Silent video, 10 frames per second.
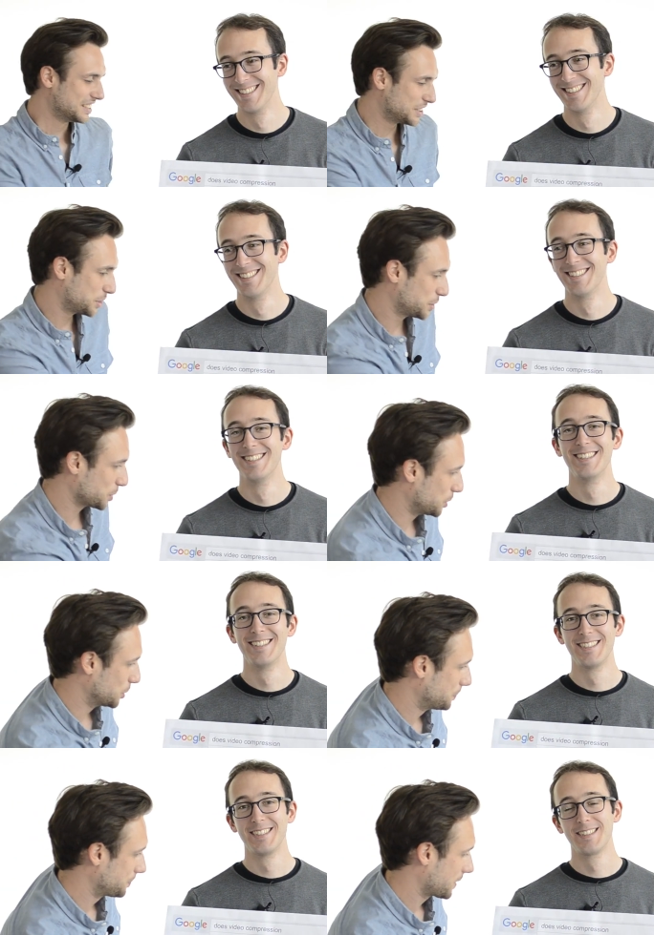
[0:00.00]

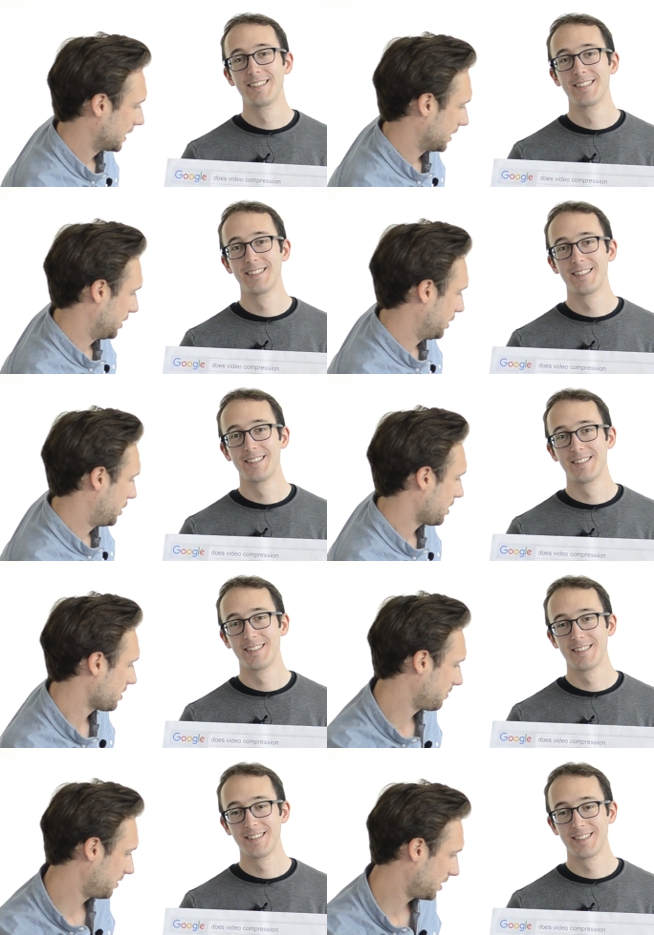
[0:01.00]
Speaker 1: So,
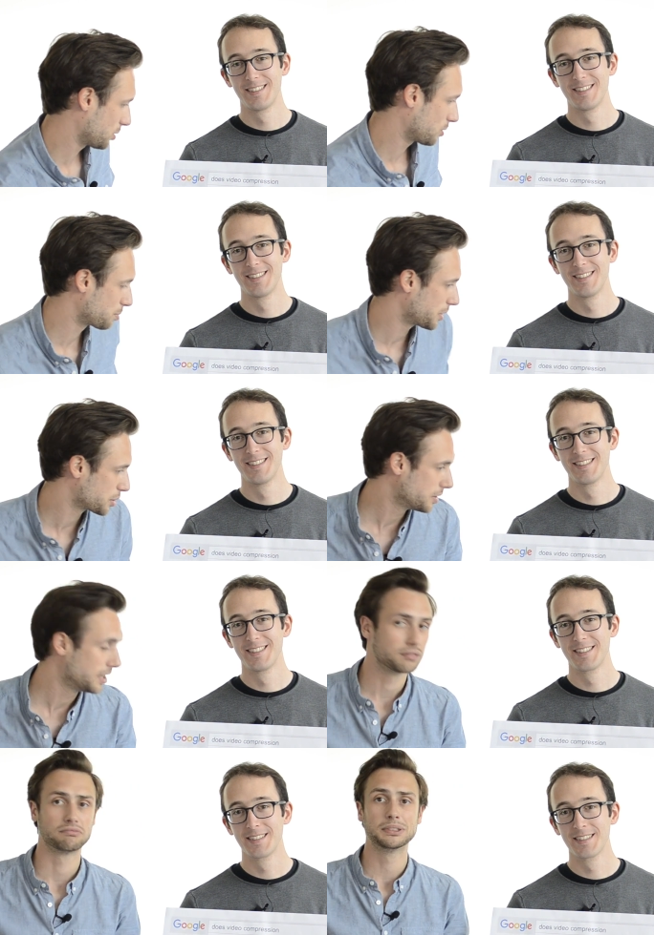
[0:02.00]
does video compression
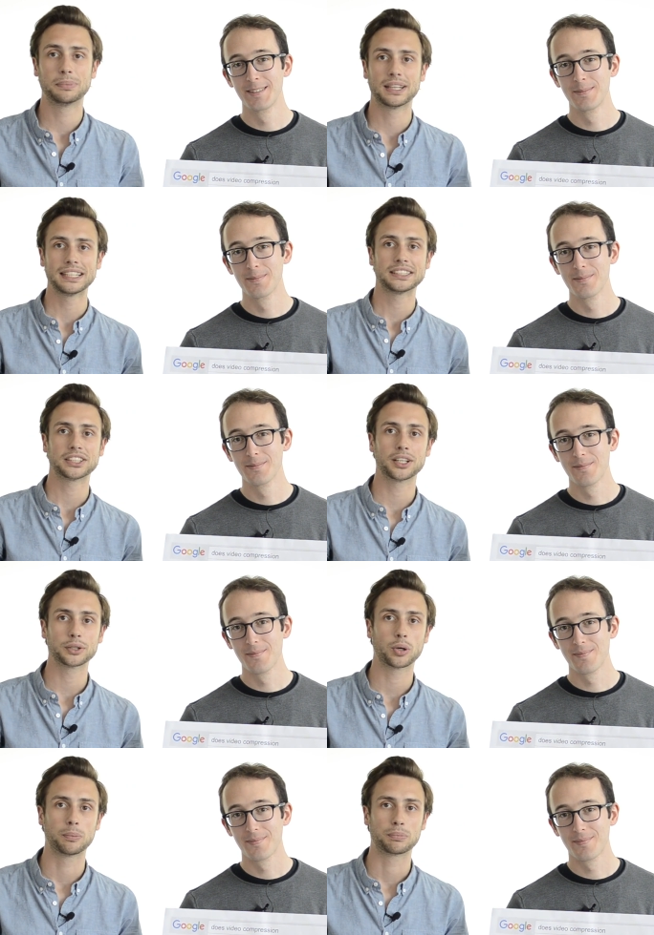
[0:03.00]
replace
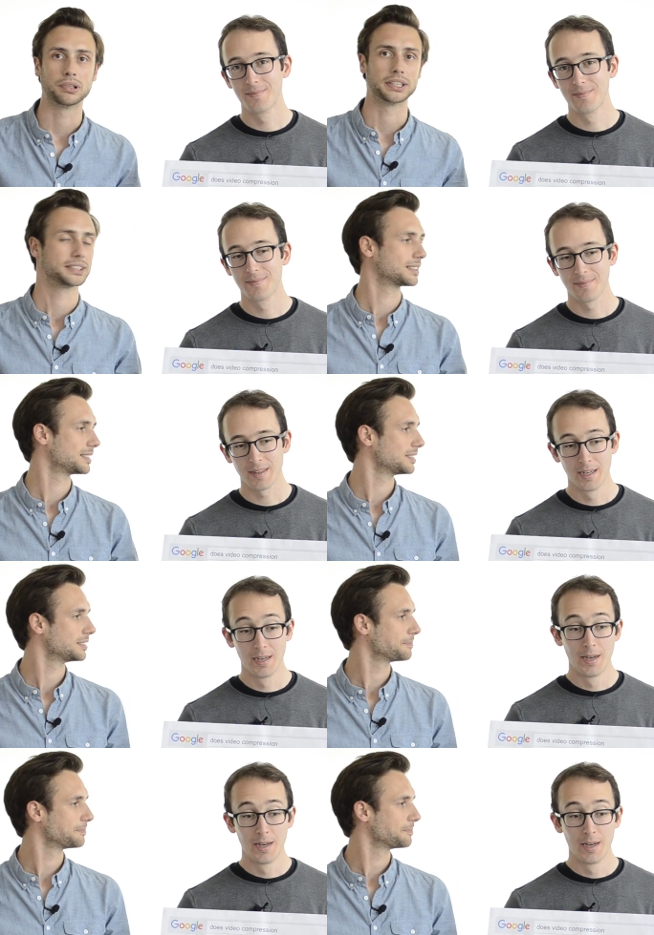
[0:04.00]
uncompressed?